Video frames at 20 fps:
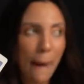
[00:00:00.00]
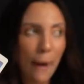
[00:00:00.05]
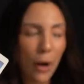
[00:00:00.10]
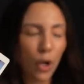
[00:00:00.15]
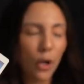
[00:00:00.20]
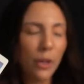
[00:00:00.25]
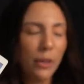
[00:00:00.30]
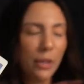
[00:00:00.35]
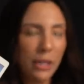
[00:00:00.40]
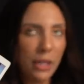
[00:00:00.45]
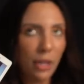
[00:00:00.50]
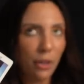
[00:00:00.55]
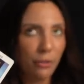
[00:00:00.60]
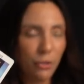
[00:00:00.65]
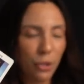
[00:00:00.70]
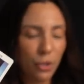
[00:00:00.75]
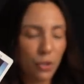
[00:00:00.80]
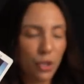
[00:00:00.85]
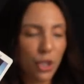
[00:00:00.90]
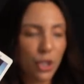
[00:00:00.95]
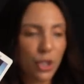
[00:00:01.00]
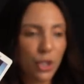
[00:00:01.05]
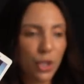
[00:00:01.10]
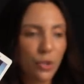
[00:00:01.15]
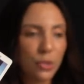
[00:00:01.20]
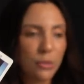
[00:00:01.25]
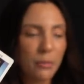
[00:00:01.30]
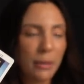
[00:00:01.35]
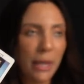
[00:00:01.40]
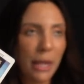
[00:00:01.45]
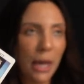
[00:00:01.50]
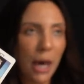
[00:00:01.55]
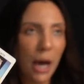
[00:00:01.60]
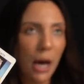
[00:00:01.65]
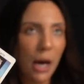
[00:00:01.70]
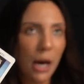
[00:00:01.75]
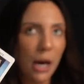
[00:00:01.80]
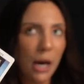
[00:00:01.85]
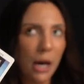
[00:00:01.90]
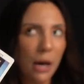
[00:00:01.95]
or in the near future, excuse me,
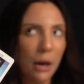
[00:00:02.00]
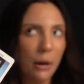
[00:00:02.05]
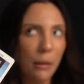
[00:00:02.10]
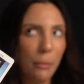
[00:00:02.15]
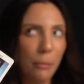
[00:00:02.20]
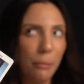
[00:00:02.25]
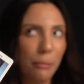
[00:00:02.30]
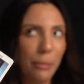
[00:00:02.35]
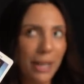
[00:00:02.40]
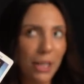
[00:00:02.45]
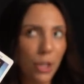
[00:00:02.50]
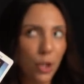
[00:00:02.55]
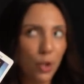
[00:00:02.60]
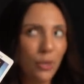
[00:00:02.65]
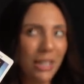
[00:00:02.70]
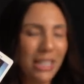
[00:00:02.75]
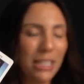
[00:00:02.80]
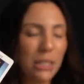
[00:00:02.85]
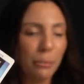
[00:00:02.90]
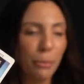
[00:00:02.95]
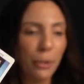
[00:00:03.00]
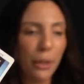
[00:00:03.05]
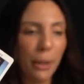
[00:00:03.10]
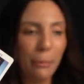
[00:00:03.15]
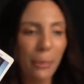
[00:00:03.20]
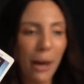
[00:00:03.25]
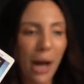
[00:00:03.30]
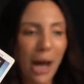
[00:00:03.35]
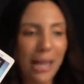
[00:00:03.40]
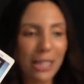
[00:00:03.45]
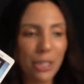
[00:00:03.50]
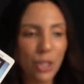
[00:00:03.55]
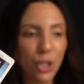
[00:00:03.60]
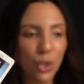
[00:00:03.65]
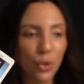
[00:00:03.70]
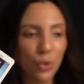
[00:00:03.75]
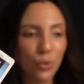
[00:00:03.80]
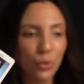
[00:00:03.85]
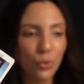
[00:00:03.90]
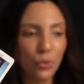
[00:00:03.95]
but you need to put it behind
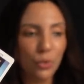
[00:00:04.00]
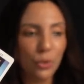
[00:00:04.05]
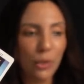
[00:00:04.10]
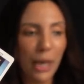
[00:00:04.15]
you,